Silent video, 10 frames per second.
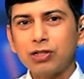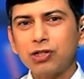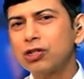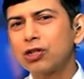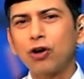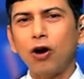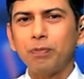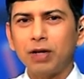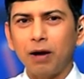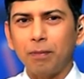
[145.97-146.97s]
has just
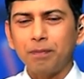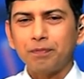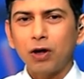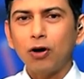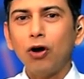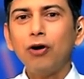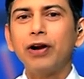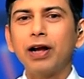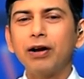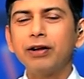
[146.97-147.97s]
cropped up, a
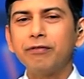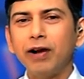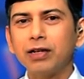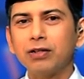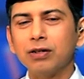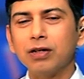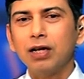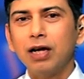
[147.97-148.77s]
non-recurring factor.